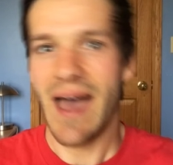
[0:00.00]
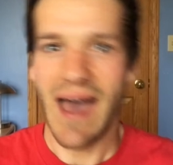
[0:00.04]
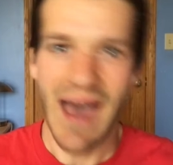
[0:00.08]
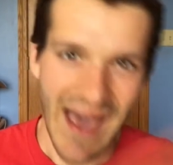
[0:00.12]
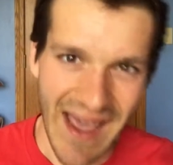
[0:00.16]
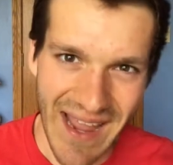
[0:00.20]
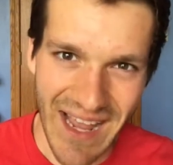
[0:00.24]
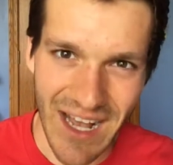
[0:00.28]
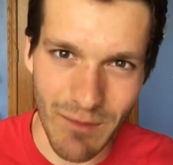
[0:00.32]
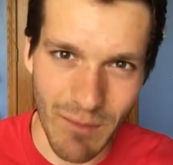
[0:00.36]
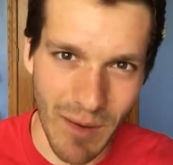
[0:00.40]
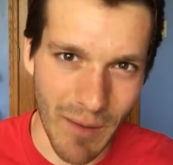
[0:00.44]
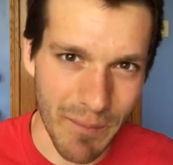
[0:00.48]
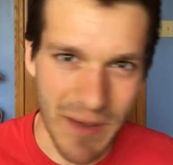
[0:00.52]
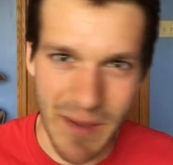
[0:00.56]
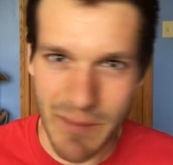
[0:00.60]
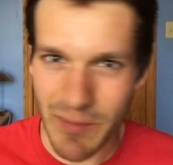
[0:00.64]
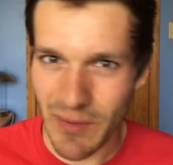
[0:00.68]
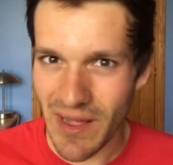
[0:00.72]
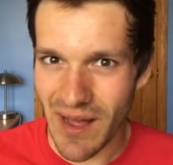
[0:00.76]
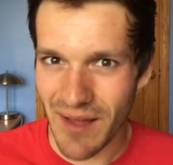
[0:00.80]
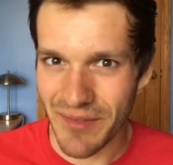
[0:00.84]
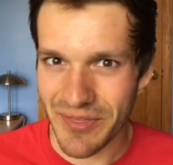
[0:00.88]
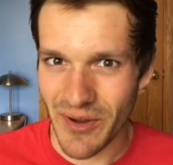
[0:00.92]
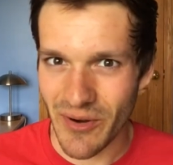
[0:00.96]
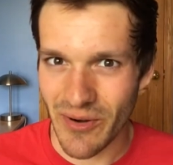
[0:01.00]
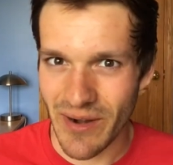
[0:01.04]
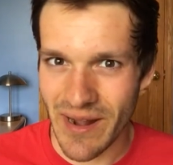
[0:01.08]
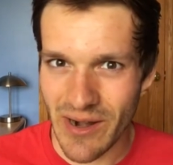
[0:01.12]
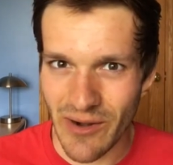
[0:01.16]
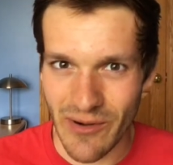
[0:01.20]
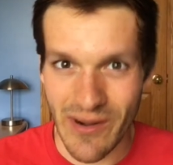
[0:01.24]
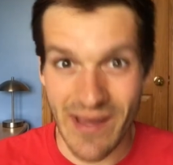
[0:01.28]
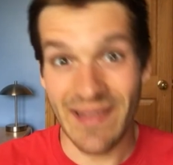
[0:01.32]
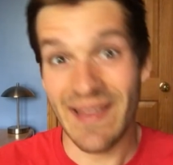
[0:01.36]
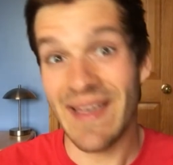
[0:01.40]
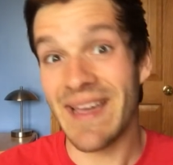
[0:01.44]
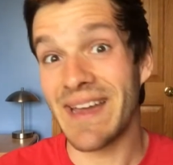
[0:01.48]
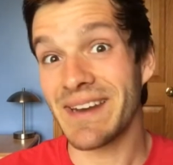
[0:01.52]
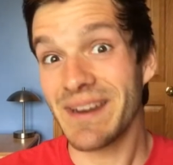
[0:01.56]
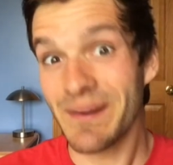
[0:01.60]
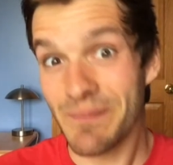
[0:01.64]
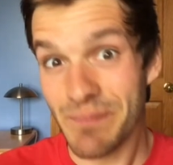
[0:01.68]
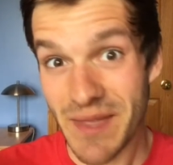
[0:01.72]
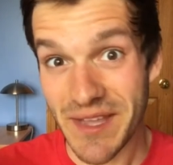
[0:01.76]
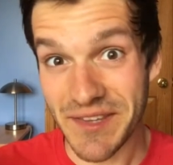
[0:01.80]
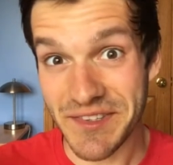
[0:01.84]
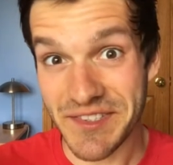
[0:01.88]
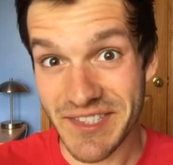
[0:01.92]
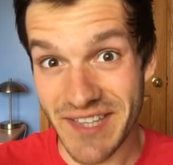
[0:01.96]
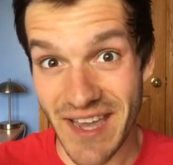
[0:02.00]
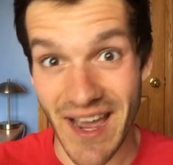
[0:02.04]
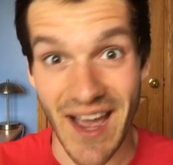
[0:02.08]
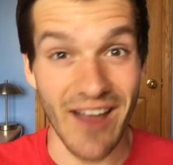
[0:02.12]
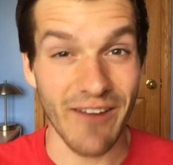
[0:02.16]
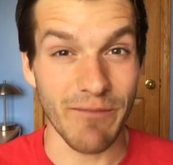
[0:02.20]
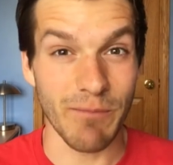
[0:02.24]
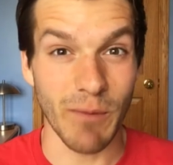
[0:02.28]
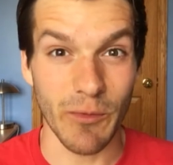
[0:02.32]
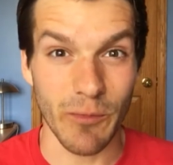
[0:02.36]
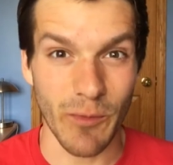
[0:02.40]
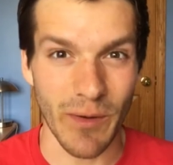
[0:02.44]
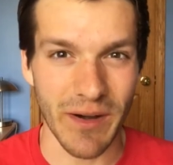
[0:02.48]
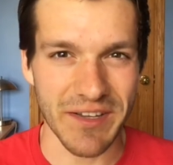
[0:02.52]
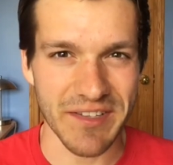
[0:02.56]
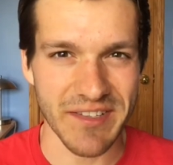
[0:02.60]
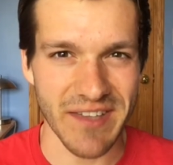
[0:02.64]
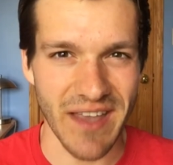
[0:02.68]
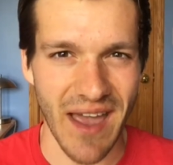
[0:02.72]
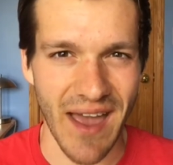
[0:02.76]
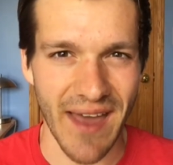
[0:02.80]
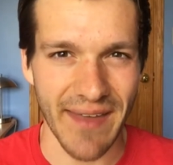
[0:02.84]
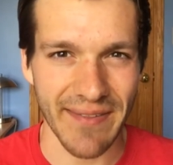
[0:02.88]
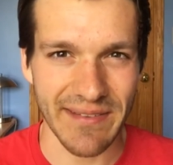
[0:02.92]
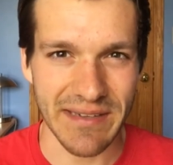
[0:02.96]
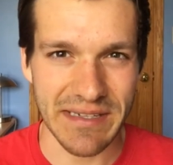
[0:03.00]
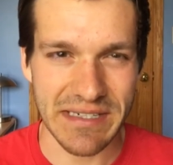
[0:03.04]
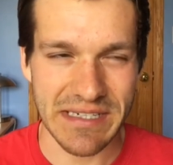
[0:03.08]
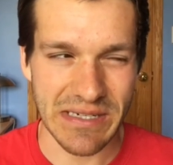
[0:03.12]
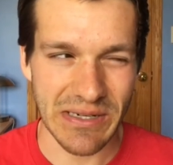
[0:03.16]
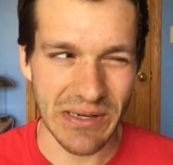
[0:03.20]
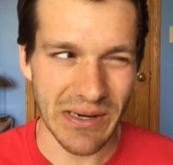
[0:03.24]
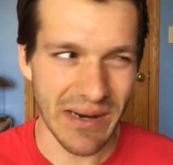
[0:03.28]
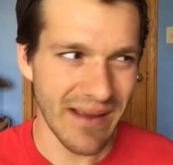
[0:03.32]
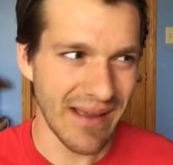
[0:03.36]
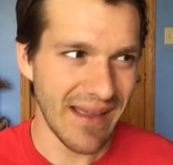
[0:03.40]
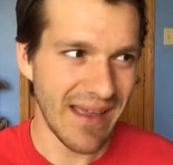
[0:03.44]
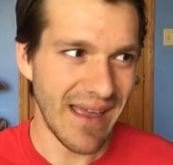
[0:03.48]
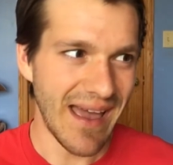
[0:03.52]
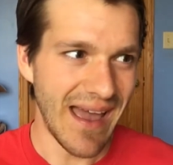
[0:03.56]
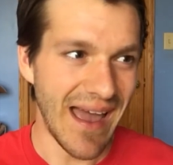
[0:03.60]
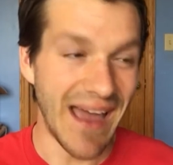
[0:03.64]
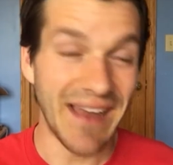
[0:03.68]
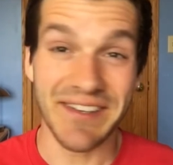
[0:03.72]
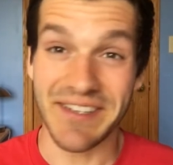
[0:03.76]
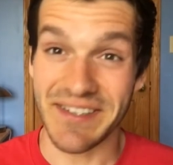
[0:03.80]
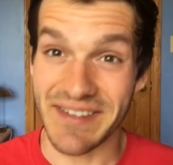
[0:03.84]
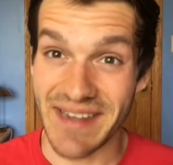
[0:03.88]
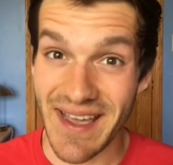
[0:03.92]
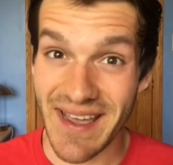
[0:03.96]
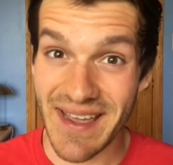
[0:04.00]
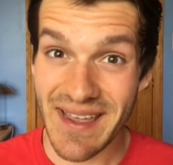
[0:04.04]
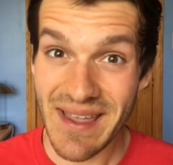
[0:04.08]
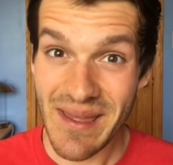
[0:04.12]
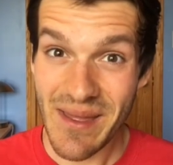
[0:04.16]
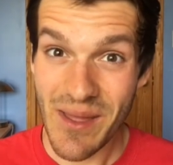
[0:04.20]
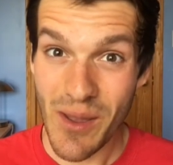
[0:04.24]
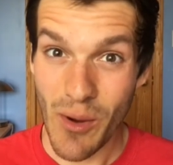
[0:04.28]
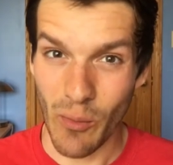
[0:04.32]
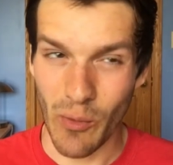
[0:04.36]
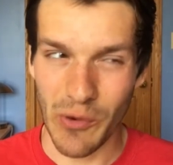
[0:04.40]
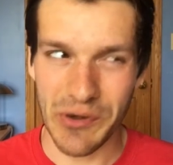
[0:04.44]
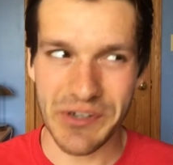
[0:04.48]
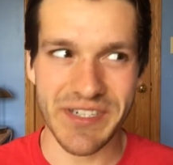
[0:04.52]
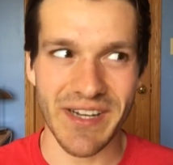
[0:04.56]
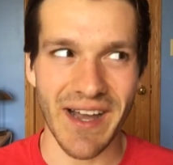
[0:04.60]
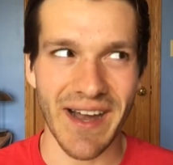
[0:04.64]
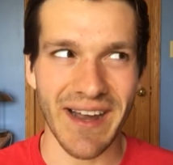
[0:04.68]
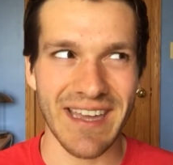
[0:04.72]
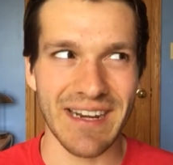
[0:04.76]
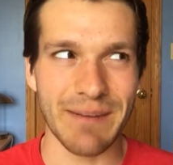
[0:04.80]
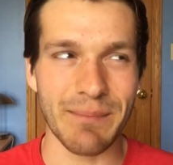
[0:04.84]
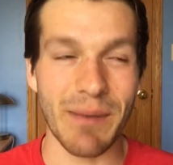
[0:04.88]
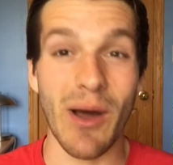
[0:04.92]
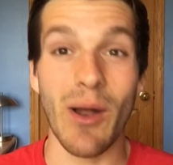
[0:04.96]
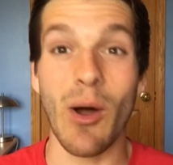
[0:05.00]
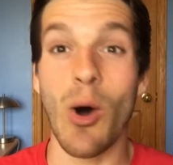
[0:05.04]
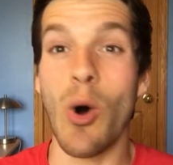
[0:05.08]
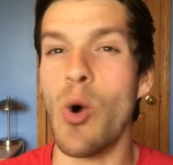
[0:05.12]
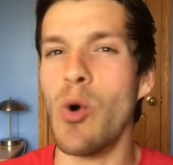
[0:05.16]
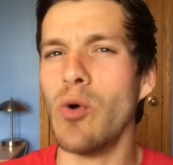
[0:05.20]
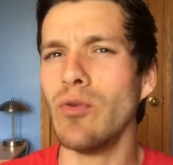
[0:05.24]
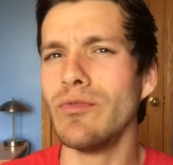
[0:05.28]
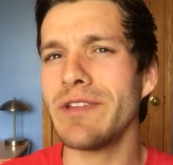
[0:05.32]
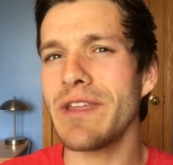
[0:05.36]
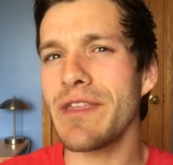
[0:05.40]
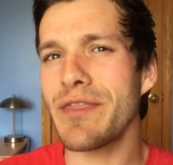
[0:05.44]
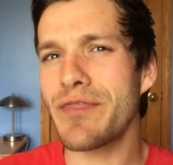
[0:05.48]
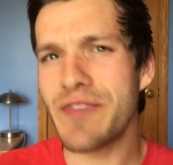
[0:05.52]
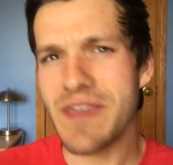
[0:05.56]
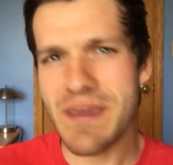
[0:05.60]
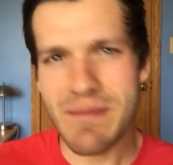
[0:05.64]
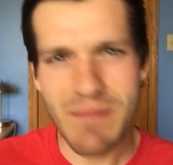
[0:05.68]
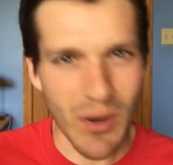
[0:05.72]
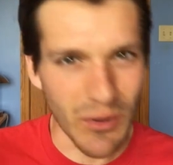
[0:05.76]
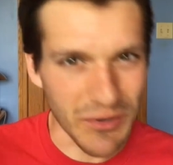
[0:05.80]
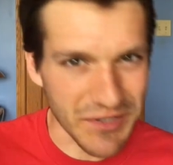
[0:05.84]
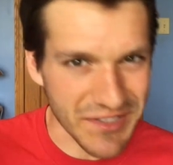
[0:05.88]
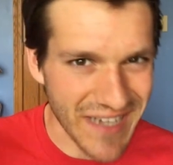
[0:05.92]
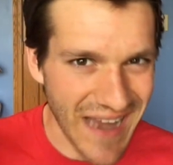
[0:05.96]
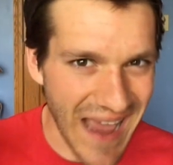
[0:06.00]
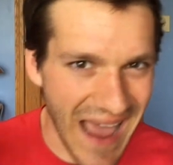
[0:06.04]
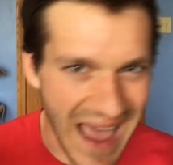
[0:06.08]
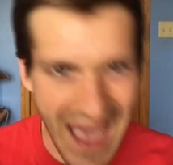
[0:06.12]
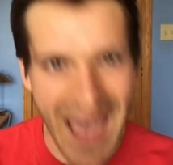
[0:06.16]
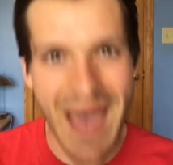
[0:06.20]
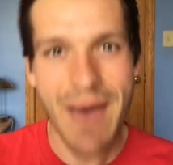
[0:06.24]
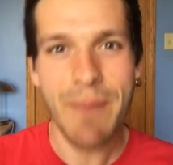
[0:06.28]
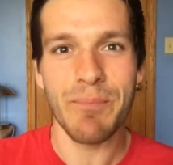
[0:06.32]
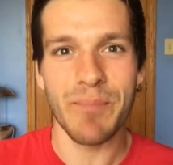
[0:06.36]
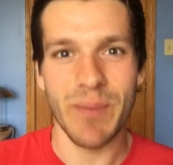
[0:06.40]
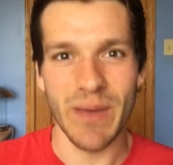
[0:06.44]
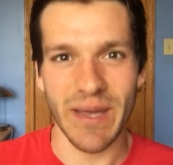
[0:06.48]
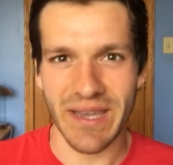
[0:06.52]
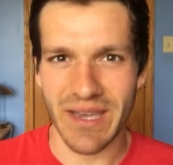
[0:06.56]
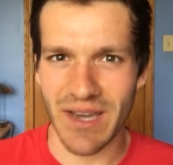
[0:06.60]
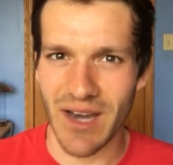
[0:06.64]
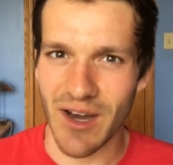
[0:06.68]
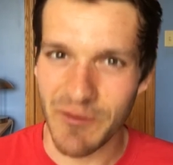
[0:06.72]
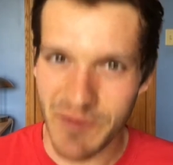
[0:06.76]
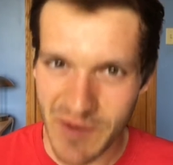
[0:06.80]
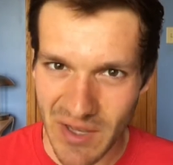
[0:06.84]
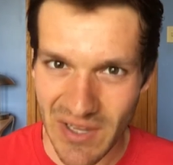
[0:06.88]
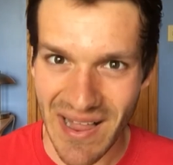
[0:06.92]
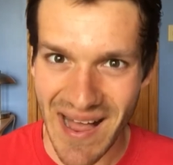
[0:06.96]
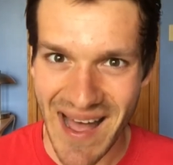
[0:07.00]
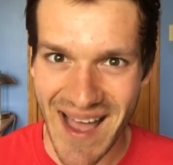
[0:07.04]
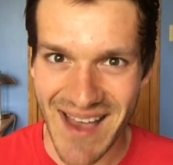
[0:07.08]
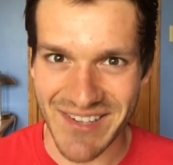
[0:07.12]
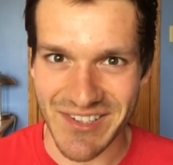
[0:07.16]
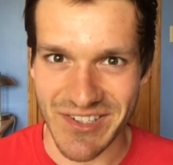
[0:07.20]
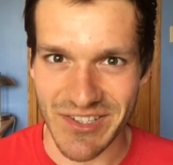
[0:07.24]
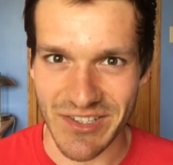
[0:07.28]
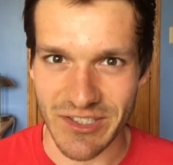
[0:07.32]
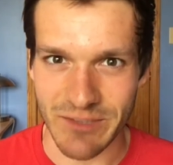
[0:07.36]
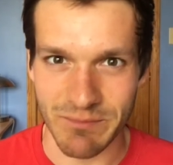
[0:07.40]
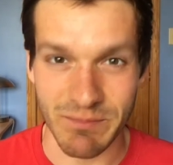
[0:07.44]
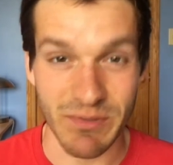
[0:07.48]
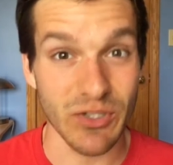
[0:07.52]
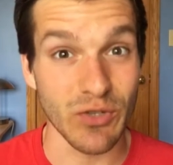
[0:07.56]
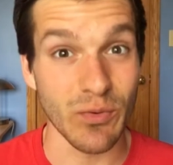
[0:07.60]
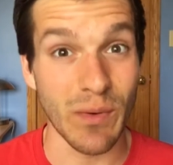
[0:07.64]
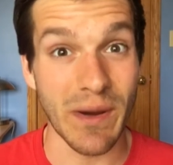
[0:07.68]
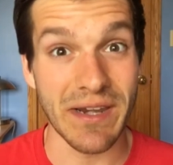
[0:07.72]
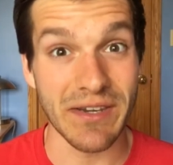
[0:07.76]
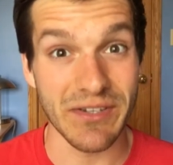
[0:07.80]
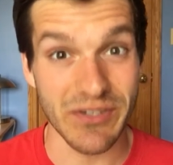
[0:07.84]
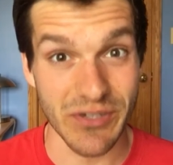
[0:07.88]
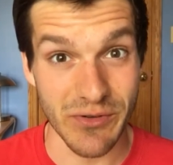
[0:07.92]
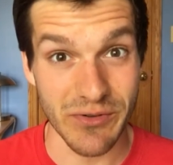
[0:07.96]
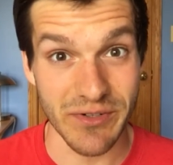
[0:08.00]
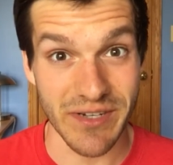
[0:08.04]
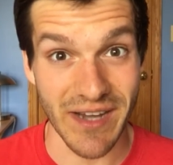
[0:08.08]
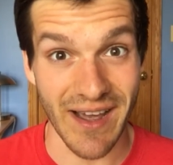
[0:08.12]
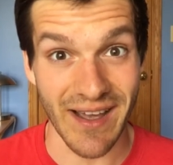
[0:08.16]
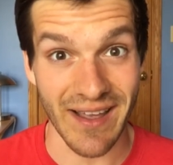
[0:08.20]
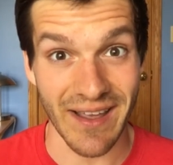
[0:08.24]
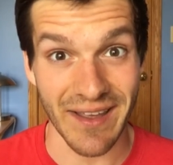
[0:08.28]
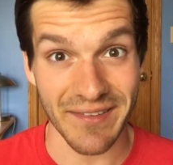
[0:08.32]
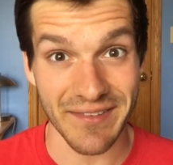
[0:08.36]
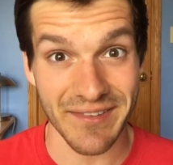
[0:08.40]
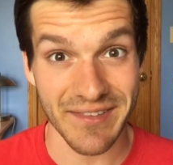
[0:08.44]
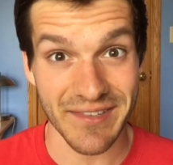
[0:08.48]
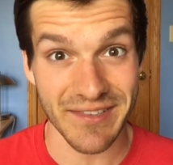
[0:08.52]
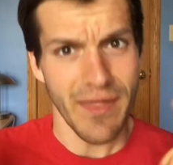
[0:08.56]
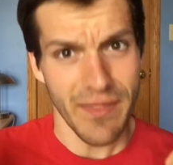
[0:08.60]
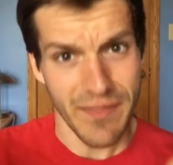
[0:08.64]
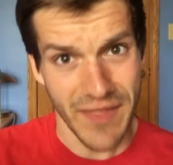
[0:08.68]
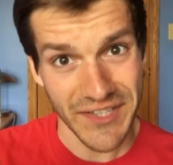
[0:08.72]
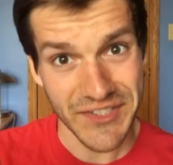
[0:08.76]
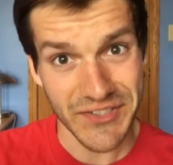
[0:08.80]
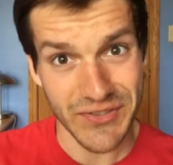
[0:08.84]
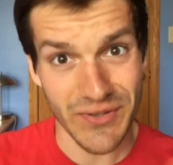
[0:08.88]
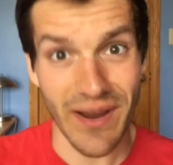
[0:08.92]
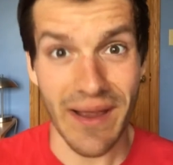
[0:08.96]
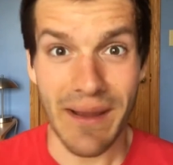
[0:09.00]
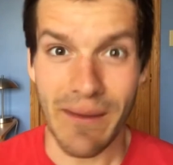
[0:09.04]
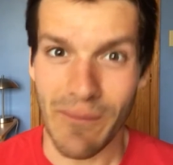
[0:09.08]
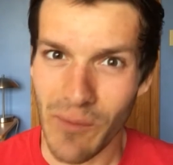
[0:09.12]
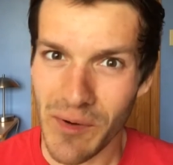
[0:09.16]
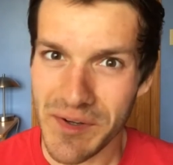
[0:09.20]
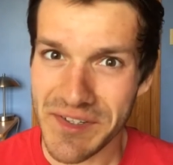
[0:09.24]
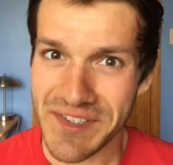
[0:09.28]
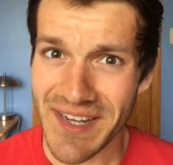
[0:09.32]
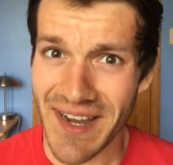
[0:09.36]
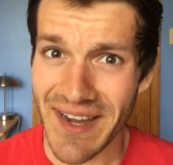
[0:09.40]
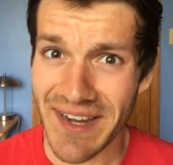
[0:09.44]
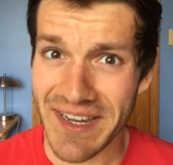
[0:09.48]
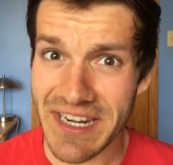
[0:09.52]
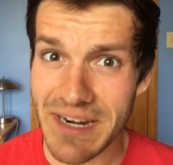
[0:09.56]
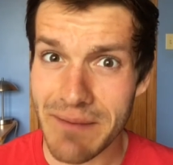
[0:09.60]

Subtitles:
Hey all my people out there in internet land, it's Sky from Arthritis to Athlete here, and today we're talking about only the most epic of clashes between two diets. That's right, we're talking